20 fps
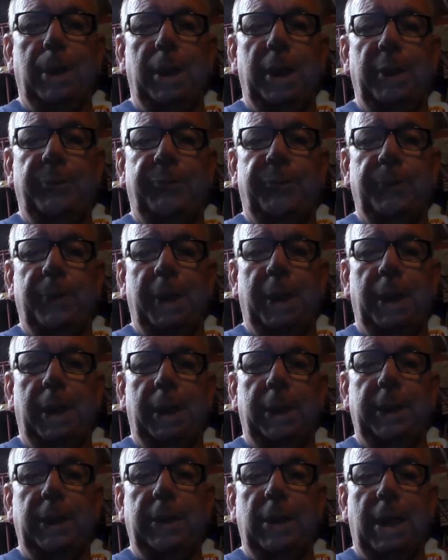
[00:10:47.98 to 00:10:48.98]
if
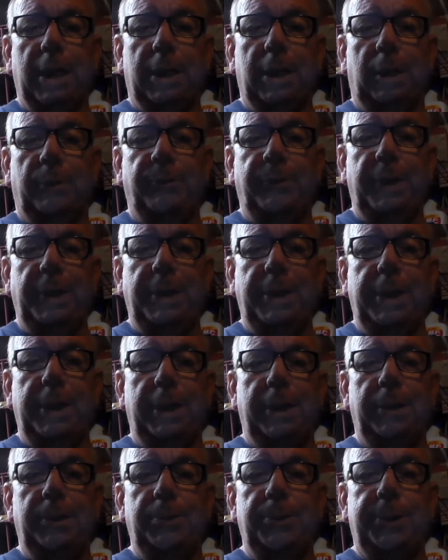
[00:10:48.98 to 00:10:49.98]
you like our
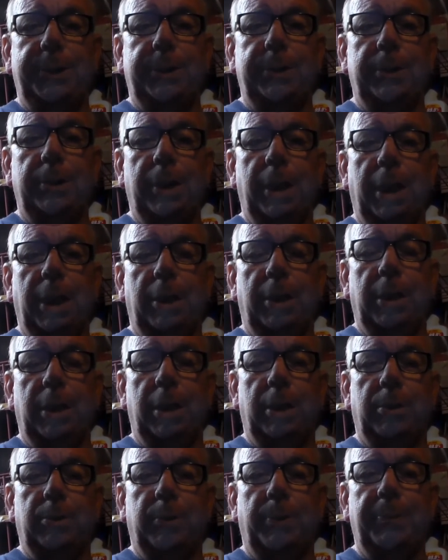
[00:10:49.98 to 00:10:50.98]
videos,
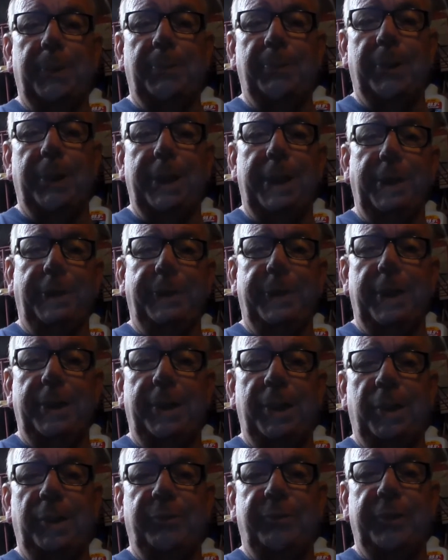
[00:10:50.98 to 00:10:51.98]
remember to hit that
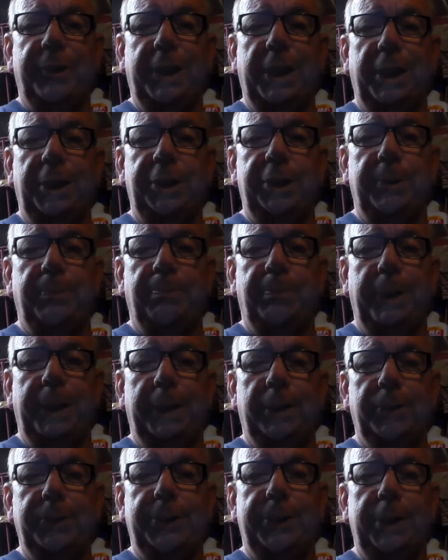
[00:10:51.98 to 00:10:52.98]
notification
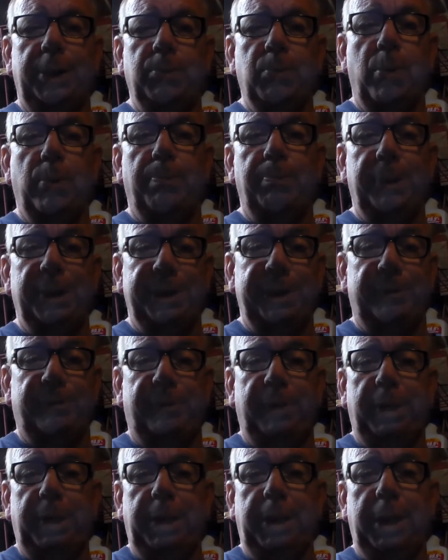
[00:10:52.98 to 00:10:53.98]
bell so you won't miss a
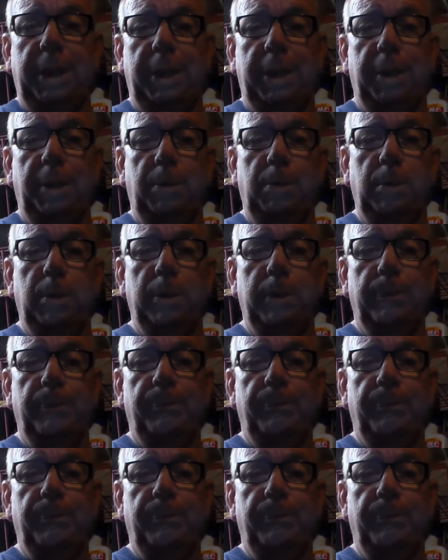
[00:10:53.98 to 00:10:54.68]
video.